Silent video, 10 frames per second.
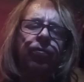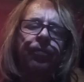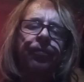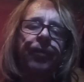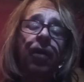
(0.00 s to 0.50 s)

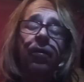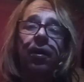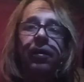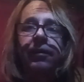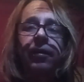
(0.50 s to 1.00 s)
All
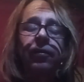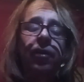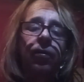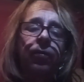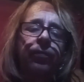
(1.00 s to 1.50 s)
right, then,
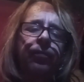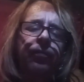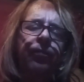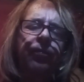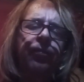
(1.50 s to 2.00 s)
don't.
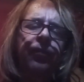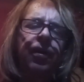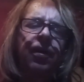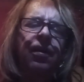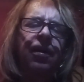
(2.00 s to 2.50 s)

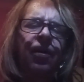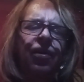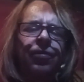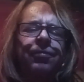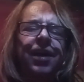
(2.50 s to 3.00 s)
Oh,
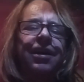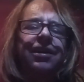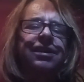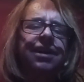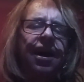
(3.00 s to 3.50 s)
my
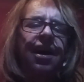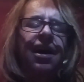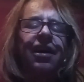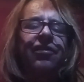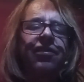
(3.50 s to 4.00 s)
God,
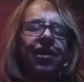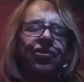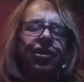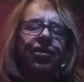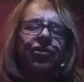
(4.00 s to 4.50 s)
said
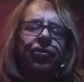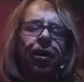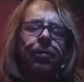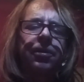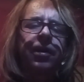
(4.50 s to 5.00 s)
Jokes,
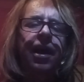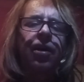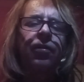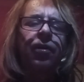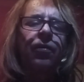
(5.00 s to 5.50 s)
dropping
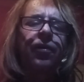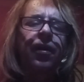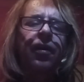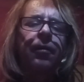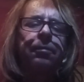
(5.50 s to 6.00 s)
down on
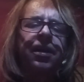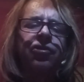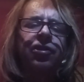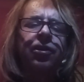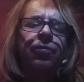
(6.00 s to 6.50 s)
the bench
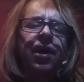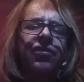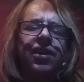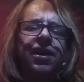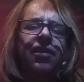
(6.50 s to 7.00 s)
and
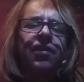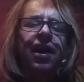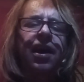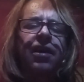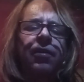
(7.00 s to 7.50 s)
resting his
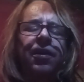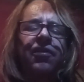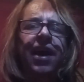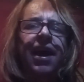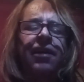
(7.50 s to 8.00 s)
head on his
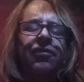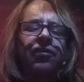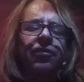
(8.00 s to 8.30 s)
hands.